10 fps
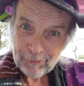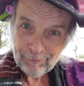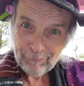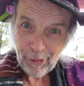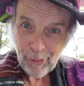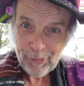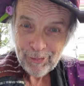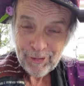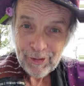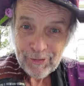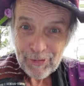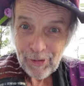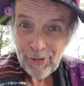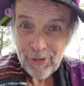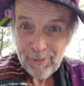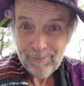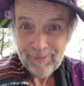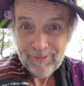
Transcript: frozen in time.